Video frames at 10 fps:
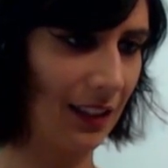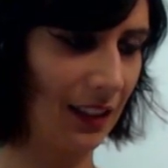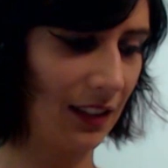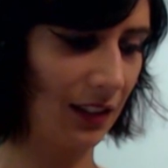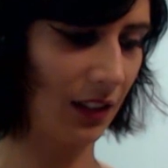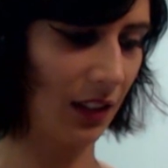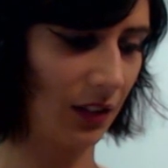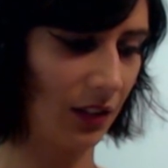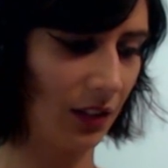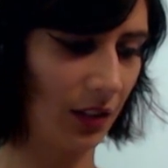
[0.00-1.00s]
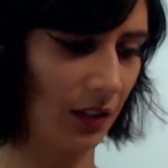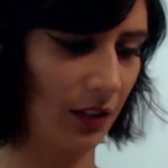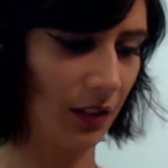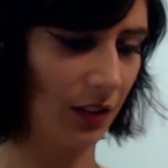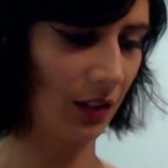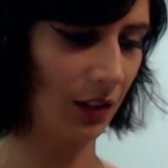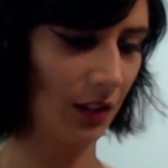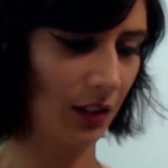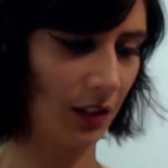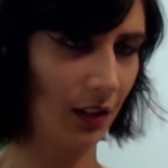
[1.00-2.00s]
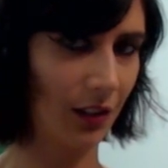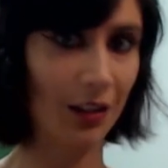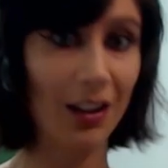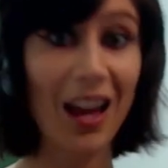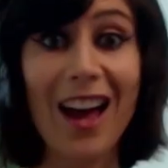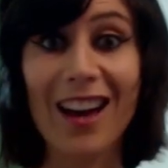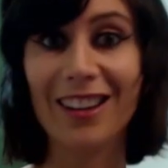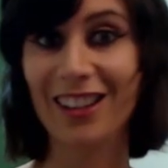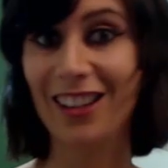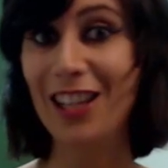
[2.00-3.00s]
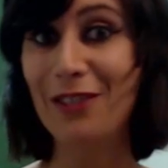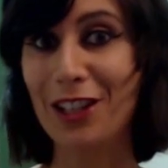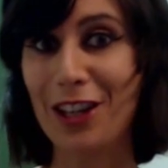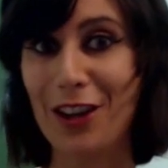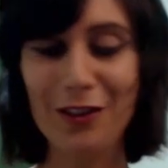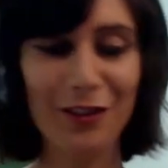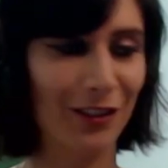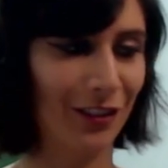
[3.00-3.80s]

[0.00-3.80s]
exist? Ah, here we go.